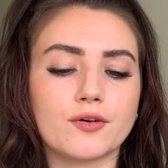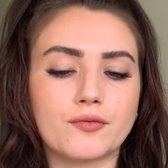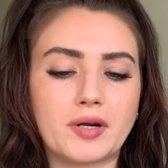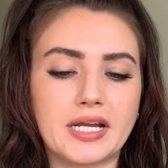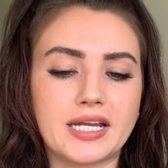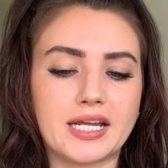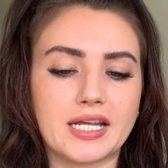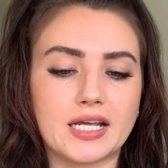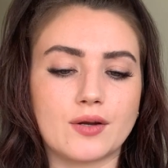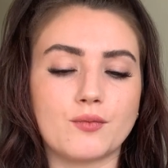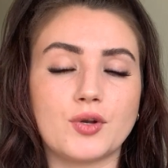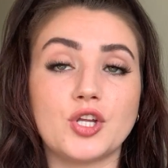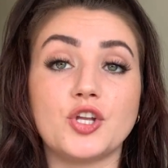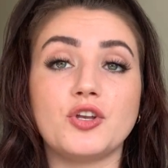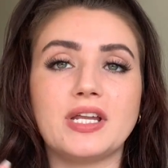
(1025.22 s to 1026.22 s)
a reading and
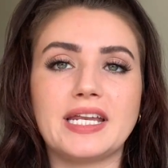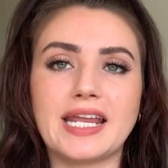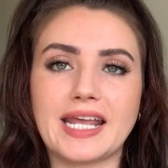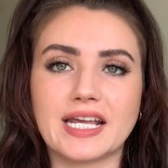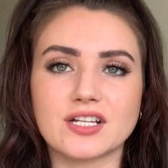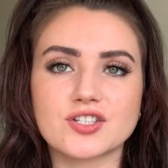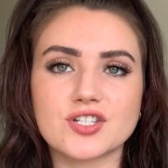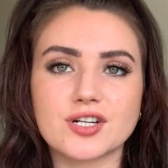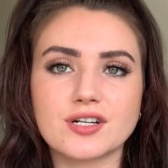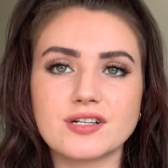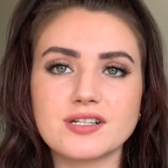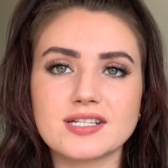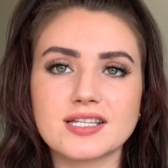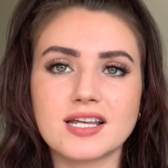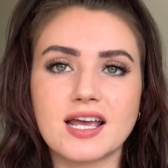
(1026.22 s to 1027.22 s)
when you need
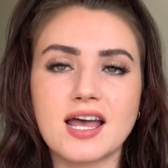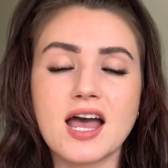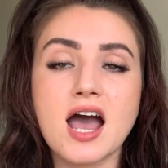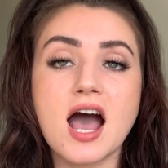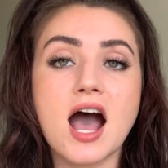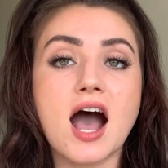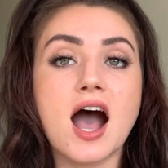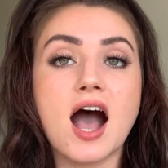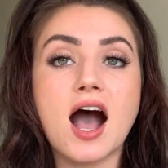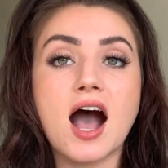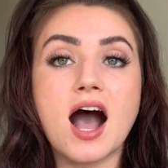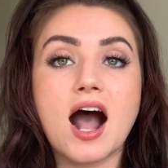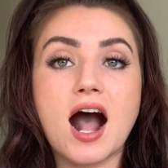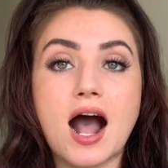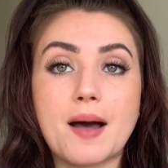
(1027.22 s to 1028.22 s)
answers,
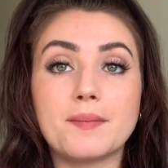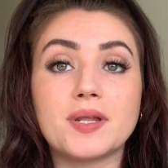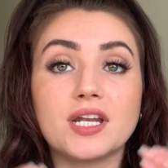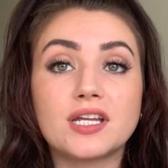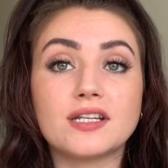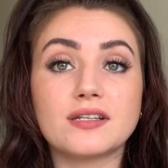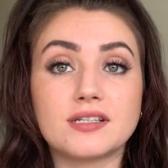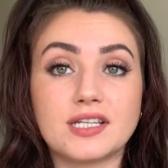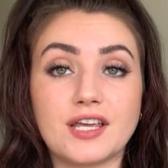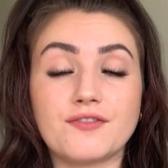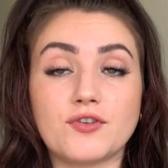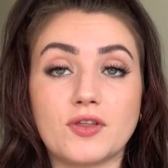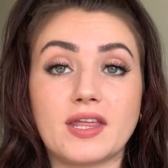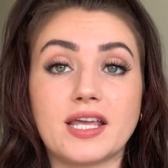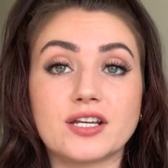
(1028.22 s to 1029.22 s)
I'm gonna give
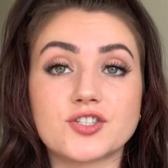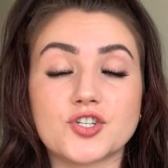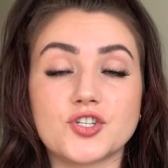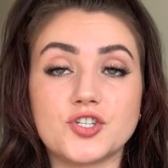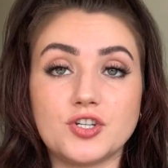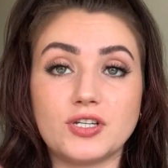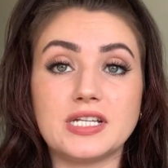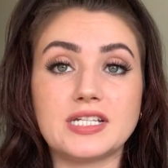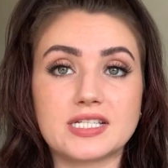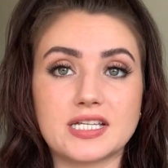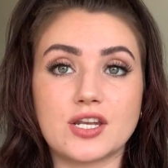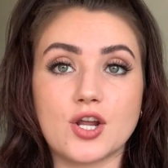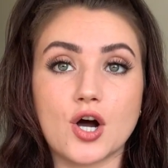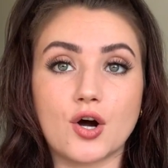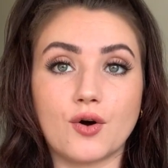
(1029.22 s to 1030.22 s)
you the answers you need to
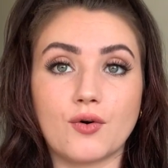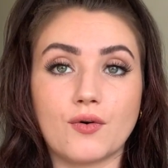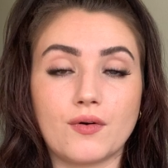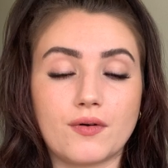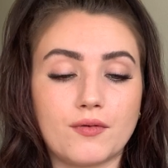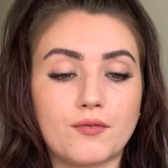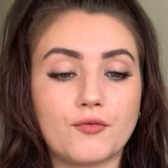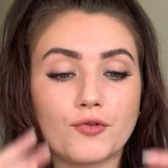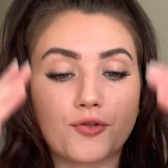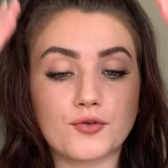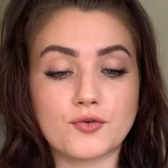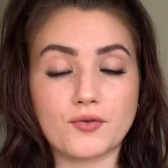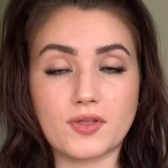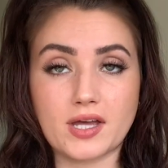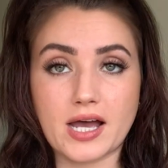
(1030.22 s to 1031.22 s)
know
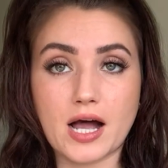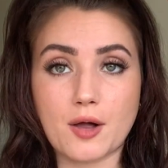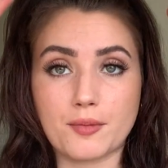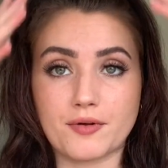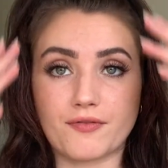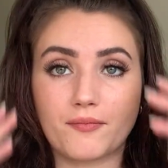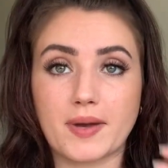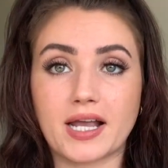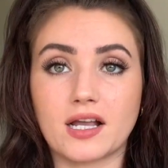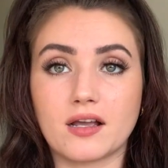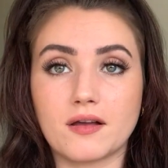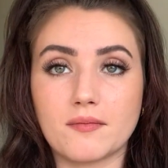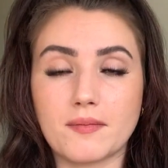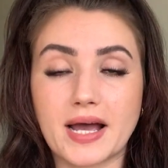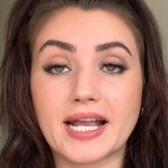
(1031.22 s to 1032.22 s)
through the help of
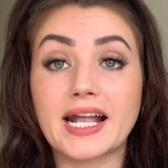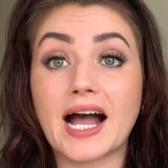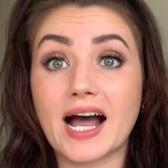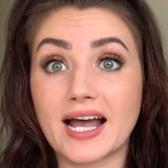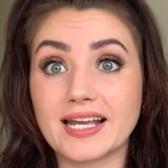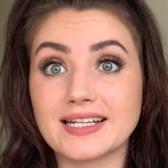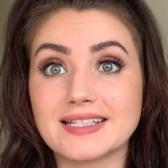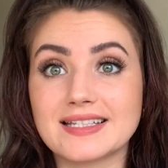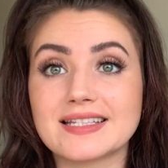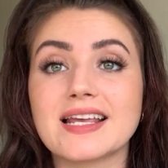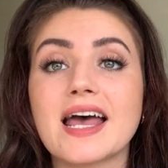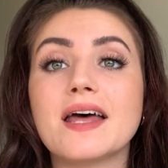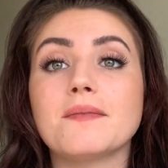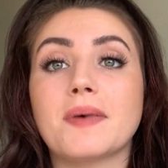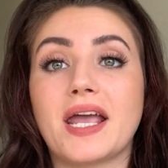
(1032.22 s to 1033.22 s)
my guides
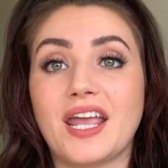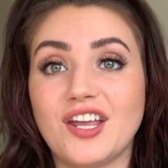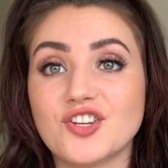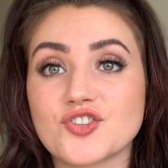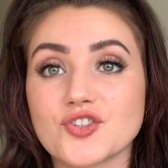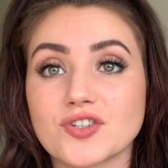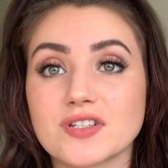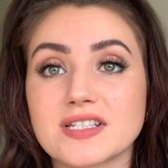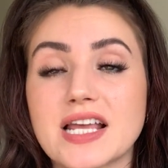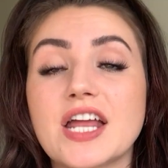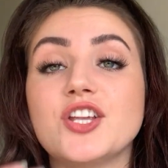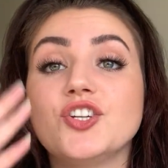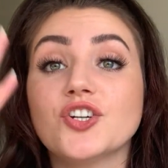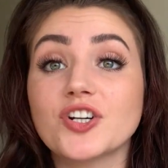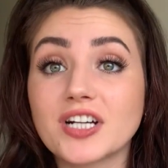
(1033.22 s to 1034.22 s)
and my angels,
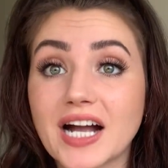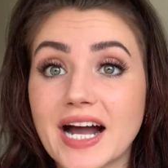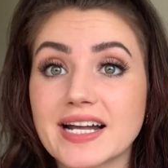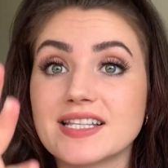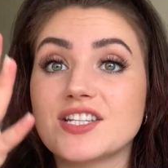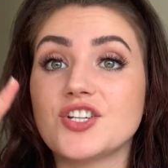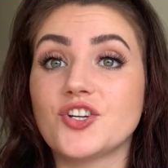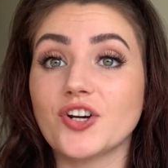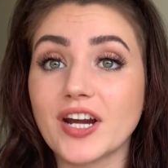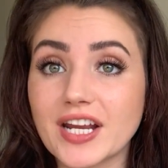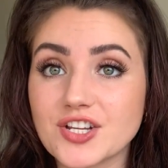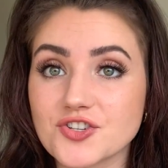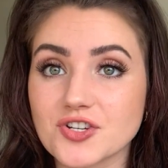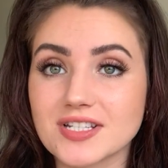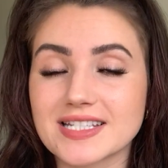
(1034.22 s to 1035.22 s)
and your guides and your
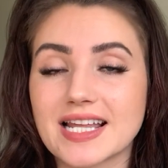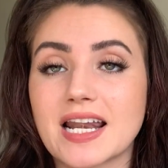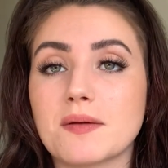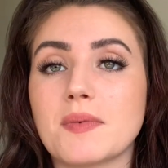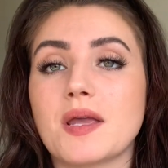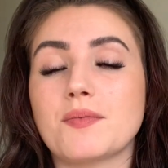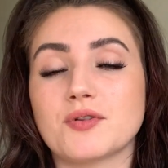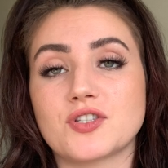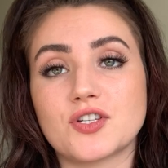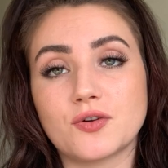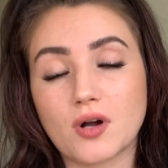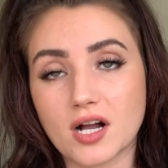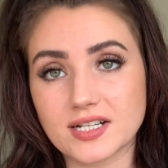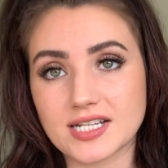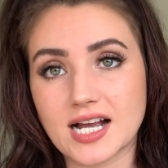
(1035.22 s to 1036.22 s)
angels that I'm able to
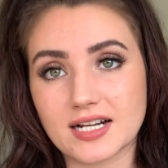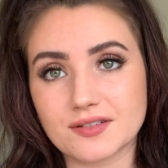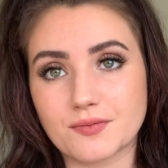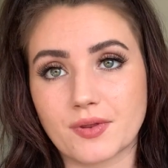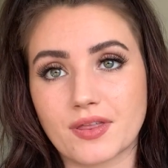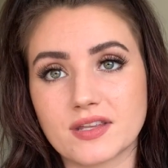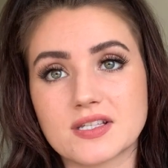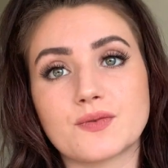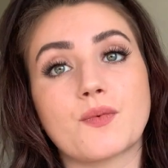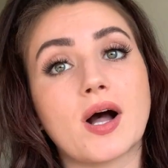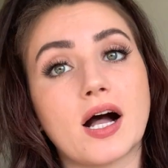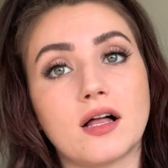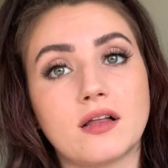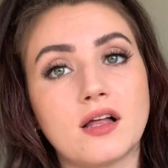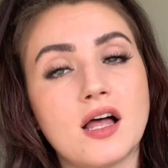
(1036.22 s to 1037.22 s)
contact with as
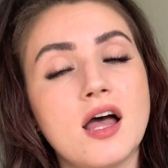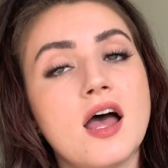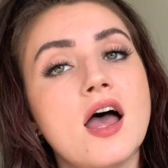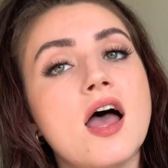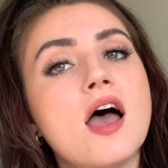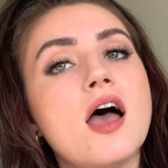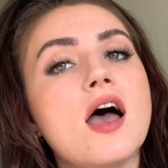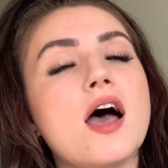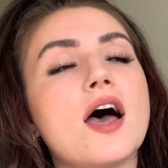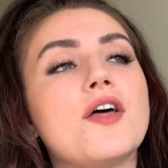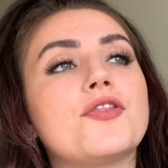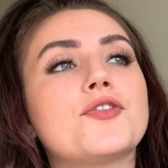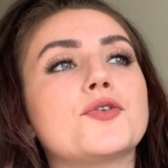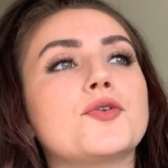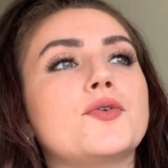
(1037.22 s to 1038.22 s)
well, and
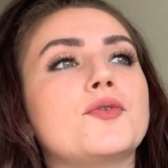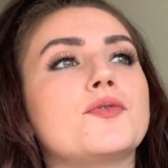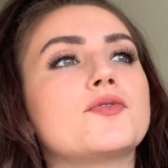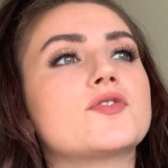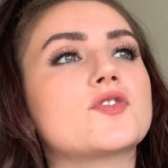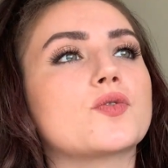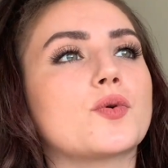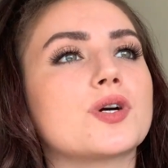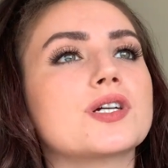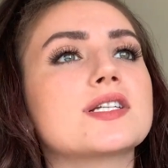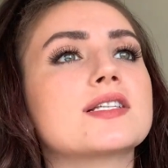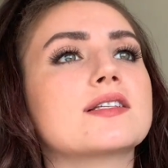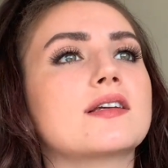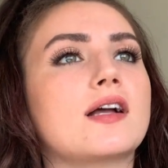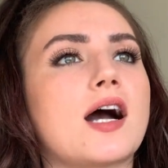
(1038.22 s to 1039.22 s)
through
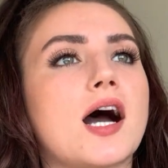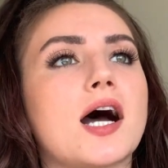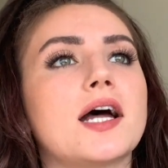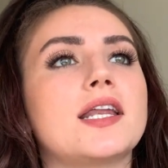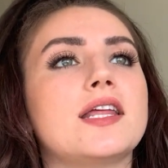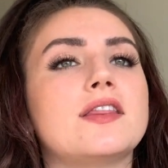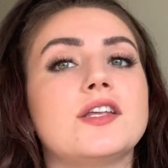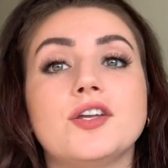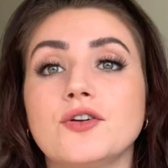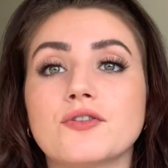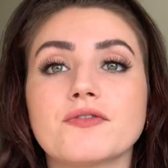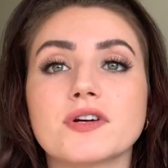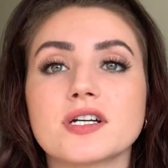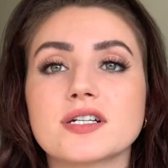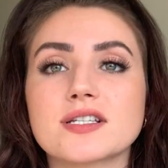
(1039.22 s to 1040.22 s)
Source, God, and the
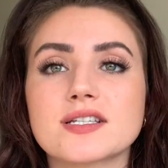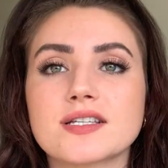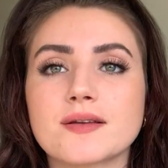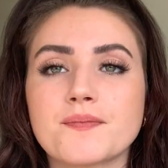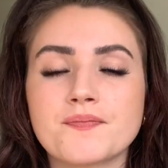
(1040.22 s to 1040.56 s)
universe.